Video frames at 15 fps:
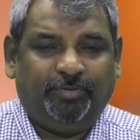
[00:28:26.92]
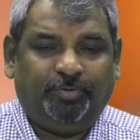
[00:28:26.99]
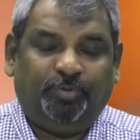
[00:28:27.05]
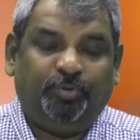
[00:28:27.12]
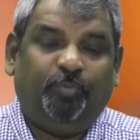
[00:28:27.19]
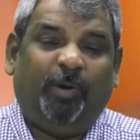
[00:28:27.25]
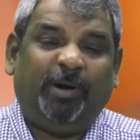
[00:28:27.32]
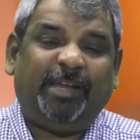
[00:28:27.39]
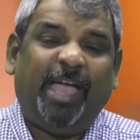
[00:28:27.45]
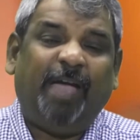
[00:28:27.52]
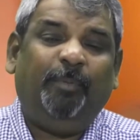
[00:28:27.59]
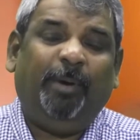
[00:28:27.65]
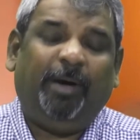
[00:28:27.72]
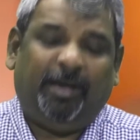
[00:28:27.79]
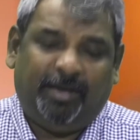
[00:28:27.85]
to do
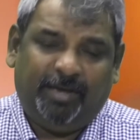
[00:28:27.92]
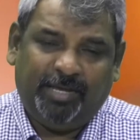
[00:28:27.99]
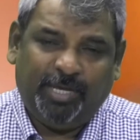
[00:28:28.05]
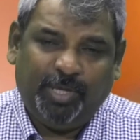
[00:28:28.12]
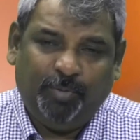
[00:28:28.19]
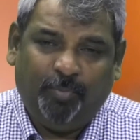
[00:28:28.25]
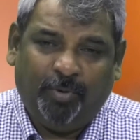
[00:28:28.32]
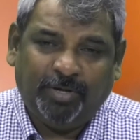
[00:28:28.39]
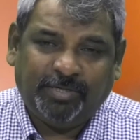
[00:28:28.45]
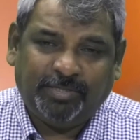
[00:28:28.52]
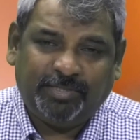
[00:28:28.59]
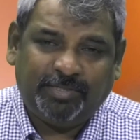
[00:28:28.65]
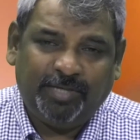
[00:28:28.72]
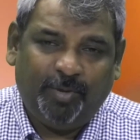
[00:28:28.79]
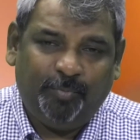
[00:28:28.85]
whatever he
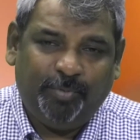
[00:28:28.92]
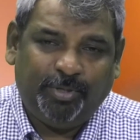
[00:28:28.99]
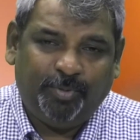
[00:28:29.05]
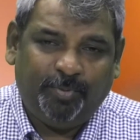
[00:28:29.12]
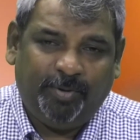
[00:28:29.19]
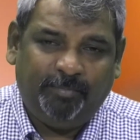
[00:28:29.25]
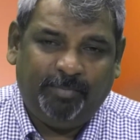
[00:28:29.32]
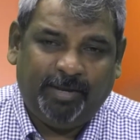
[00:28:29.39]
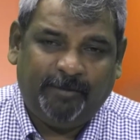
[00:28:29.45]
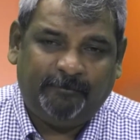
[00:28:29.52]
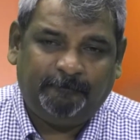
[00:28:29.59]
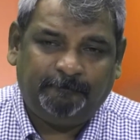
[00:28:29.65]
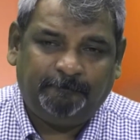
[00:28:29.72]
wants with you and me.